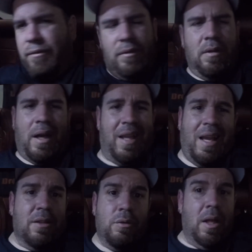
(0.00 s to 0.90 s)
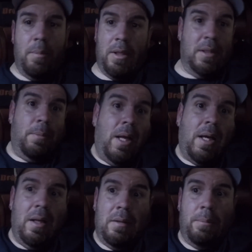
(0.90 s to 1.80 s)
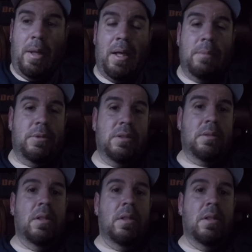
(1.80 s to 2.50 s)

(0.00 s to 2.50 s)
And I can't do that, because I'm not gonna just